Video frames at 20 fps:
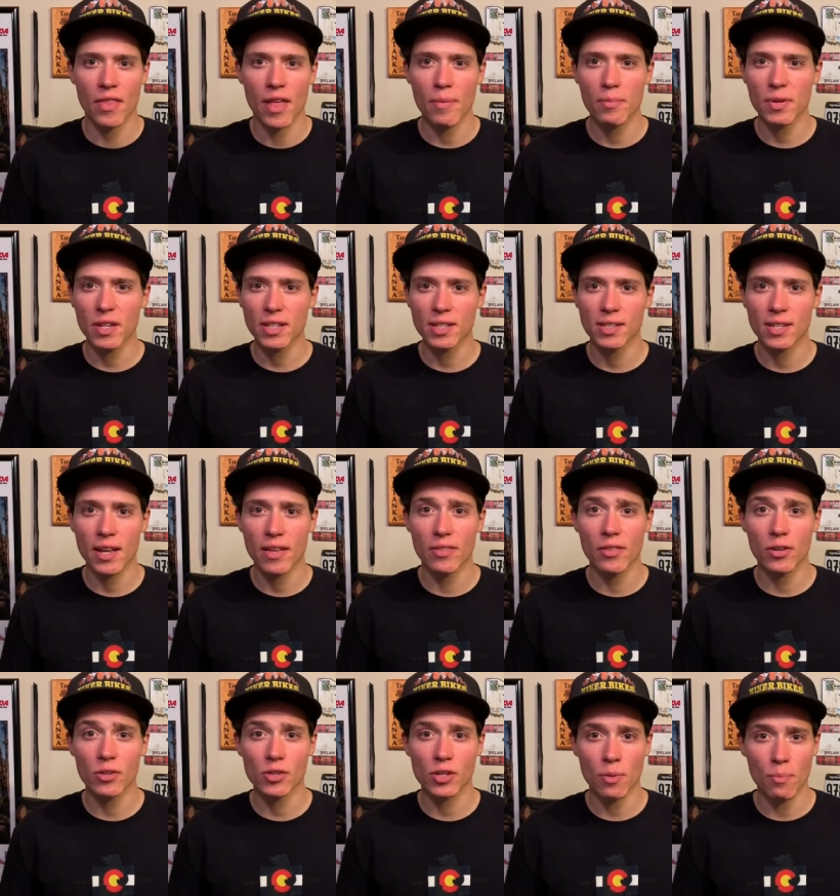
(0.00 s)
That being said,
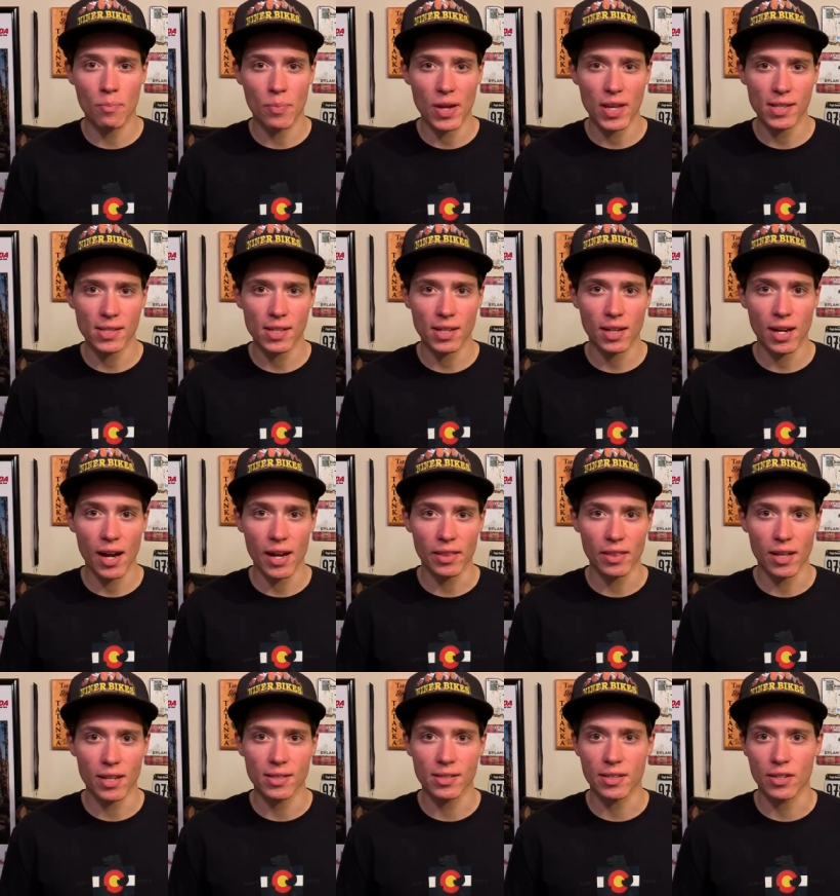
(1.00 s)
there's some basic
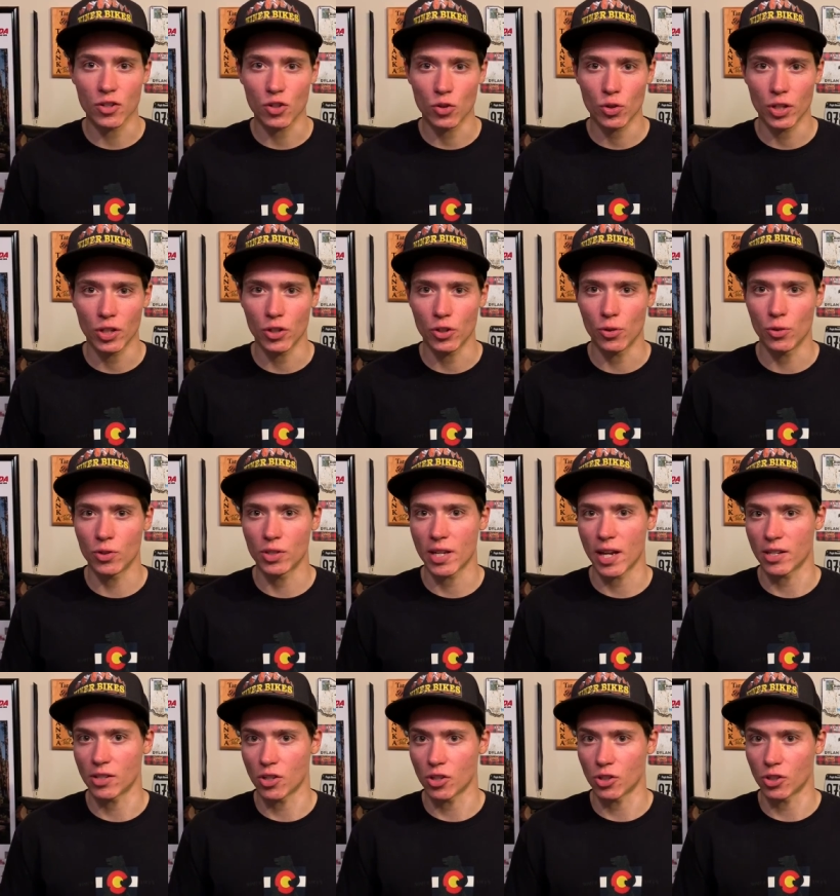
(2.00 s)
guidelines that you can use
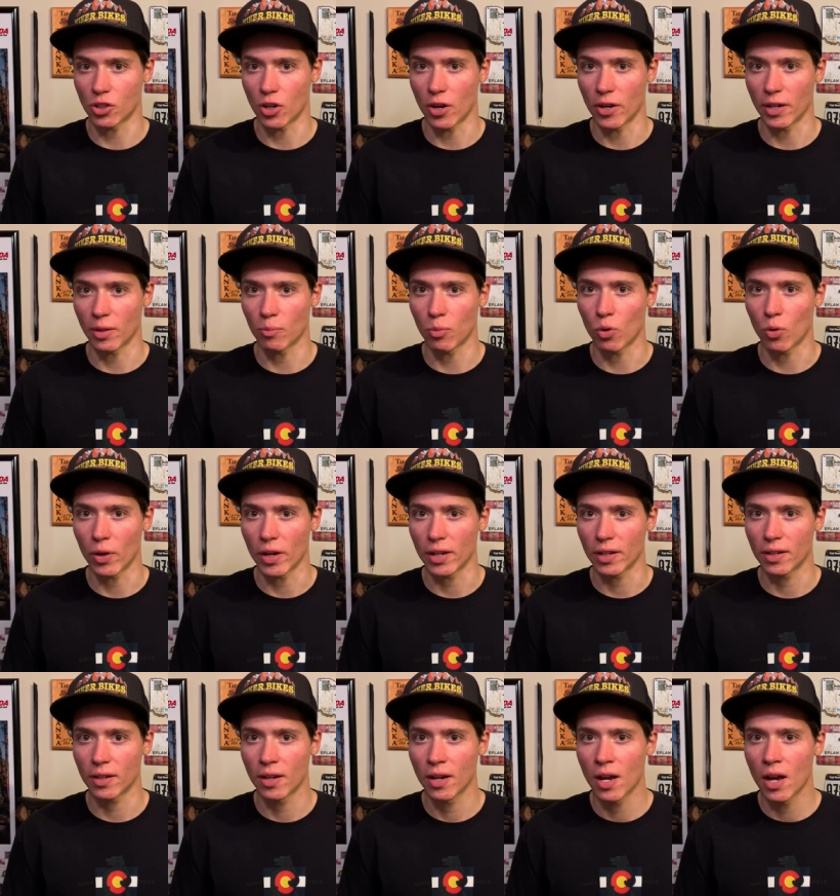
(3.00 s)
as a starting
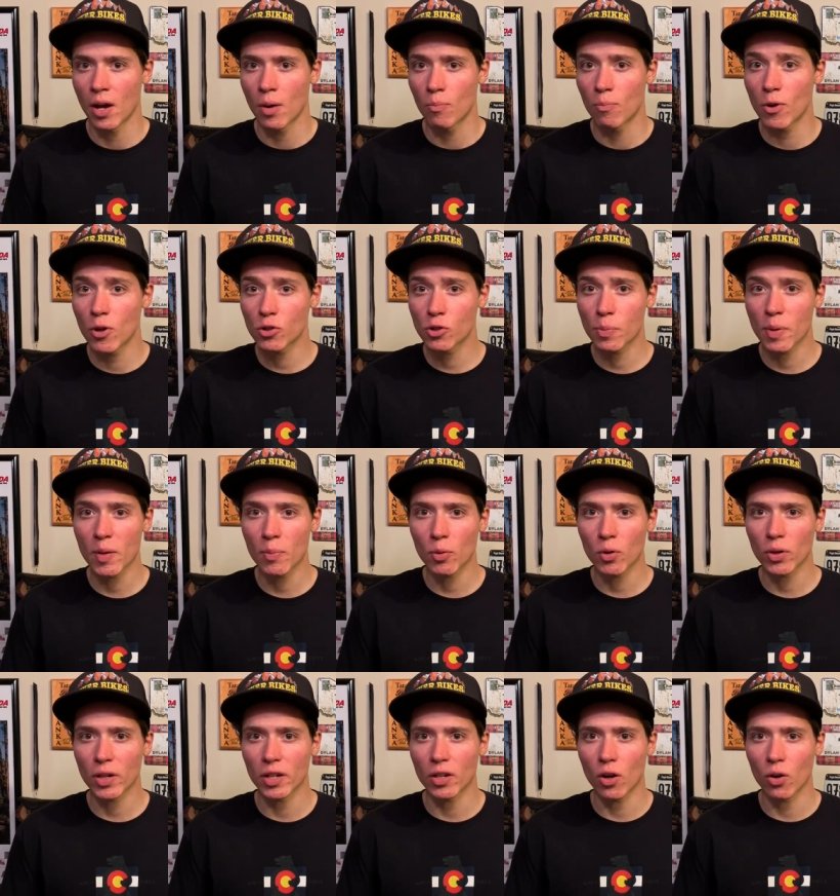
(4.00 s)
point. Most
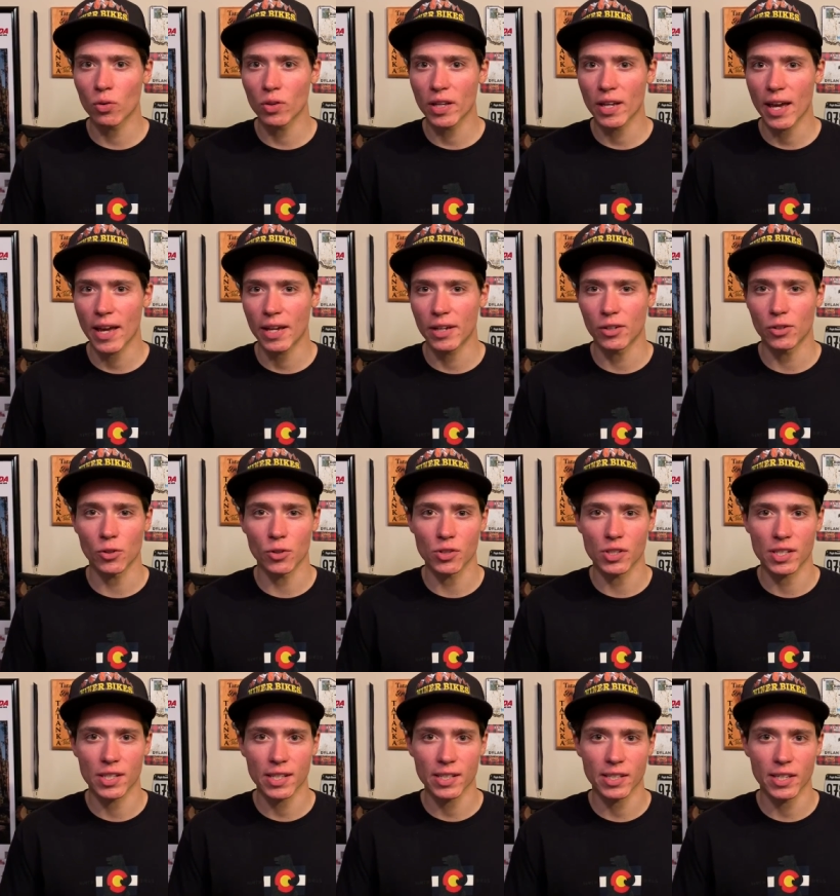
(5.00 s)
people can only handle
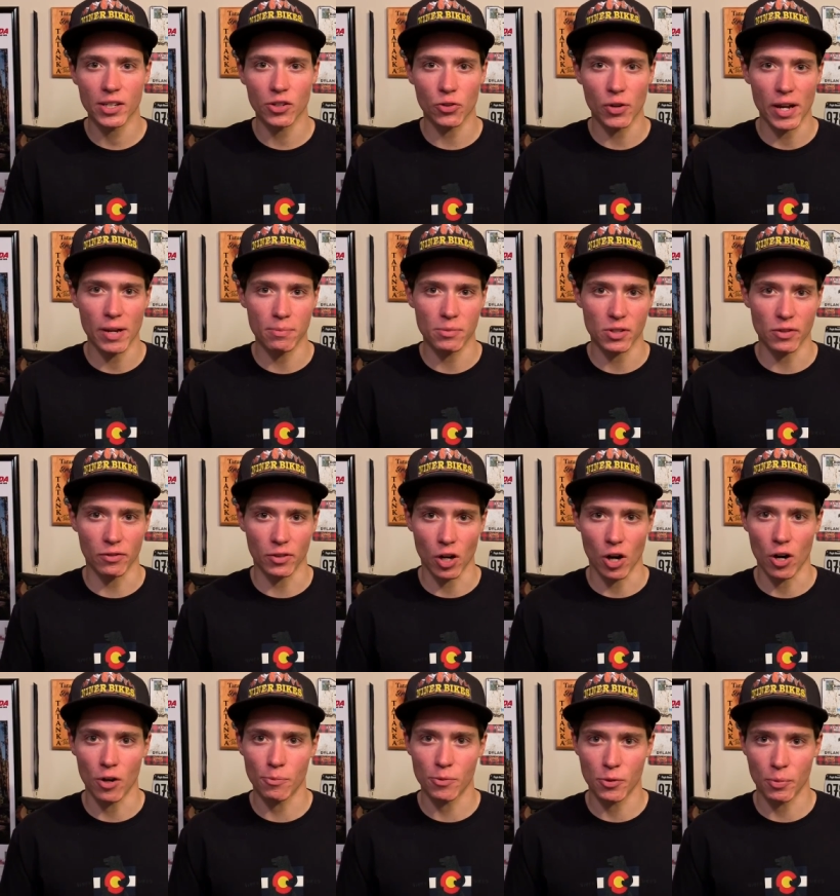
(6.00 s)
sixty grams of
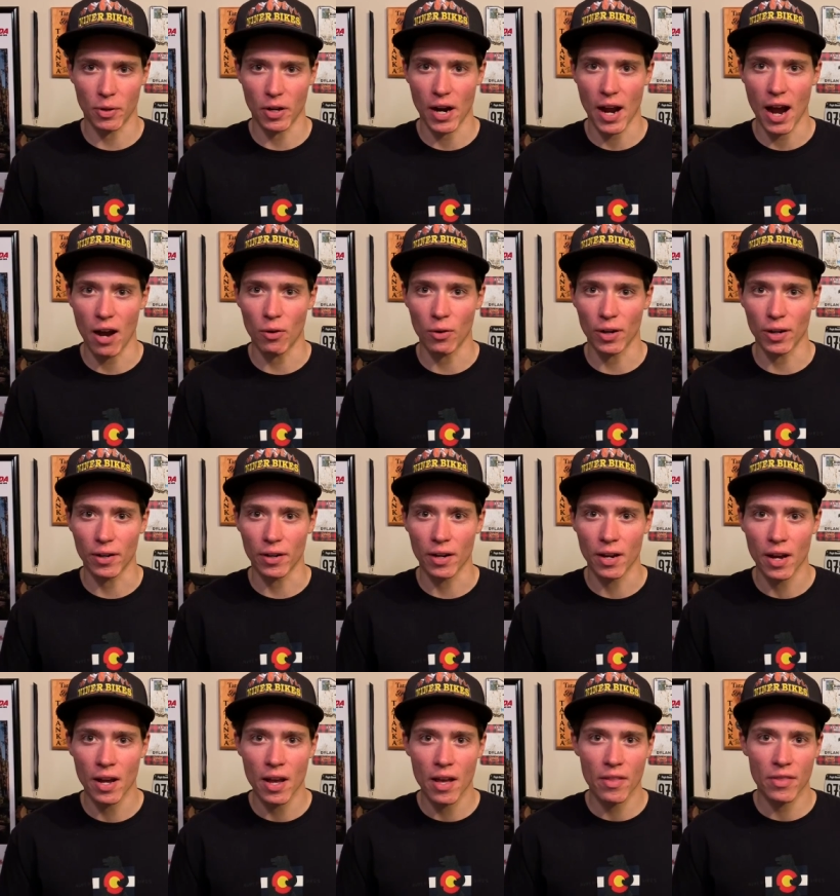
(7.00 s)
carbs per hour.
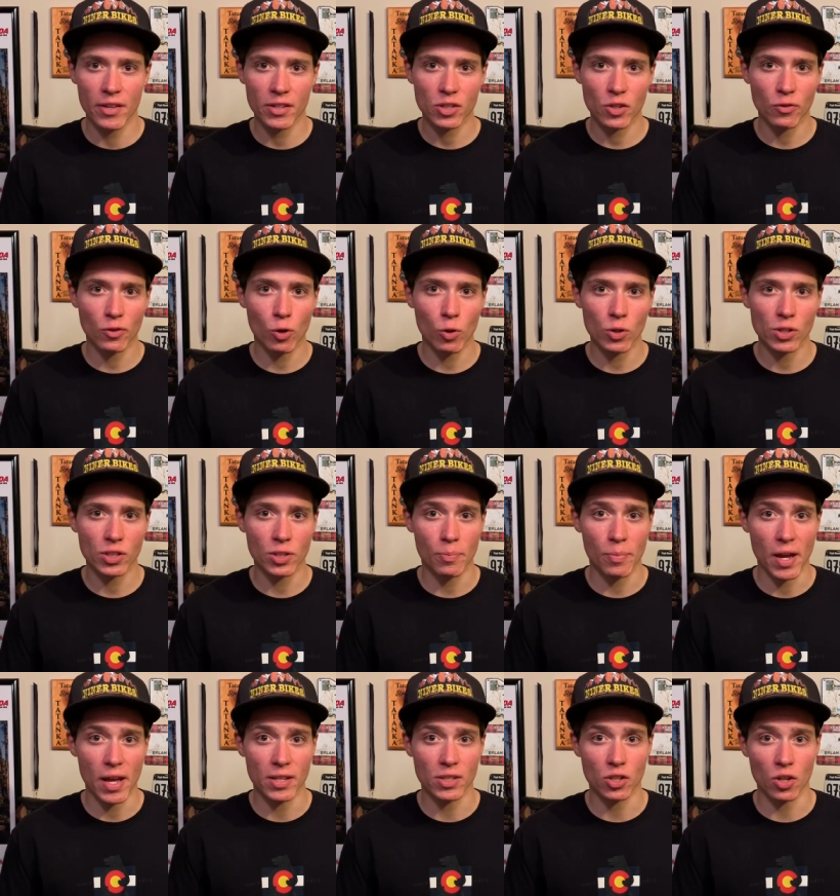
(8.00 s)
This, of course,
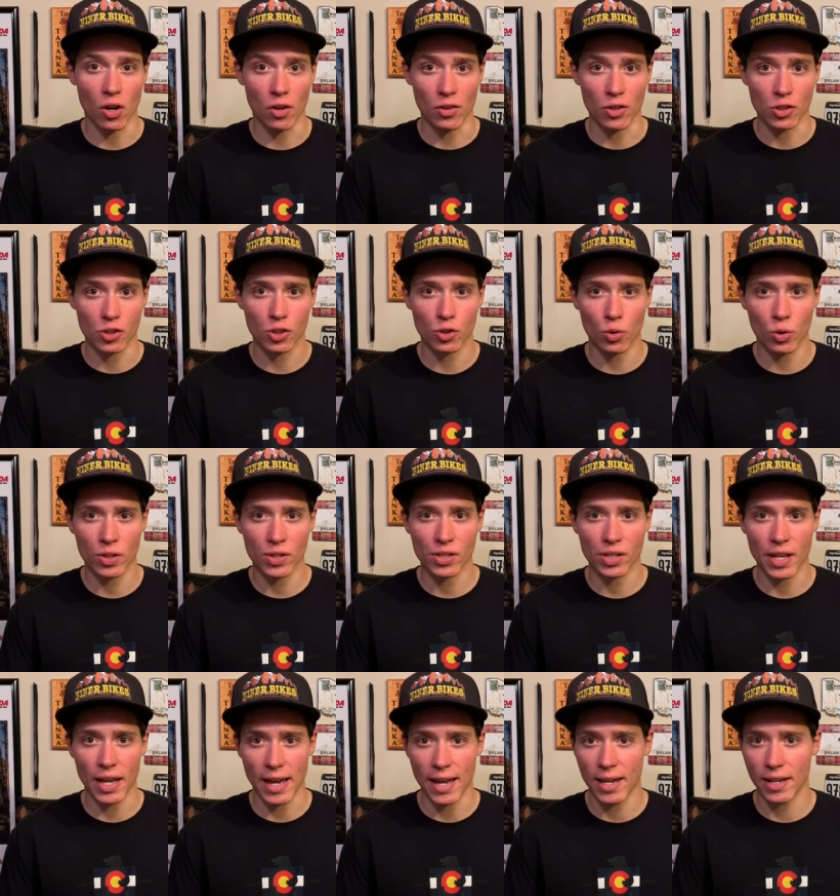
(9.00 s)
depends on the
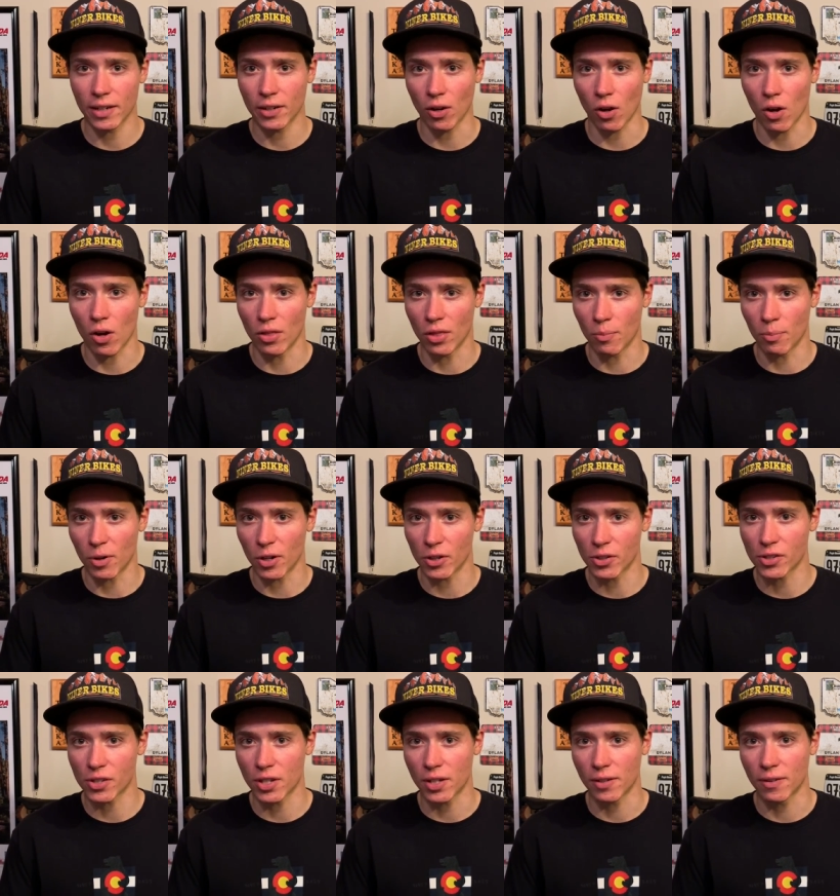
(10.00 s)
source and on the
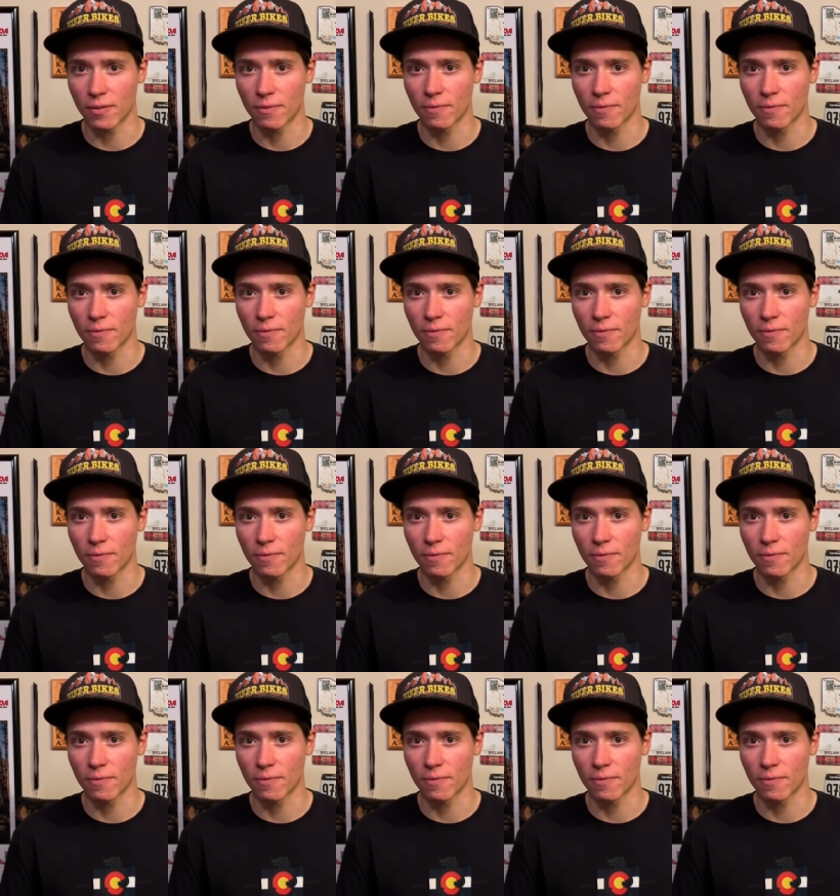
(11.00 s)
person.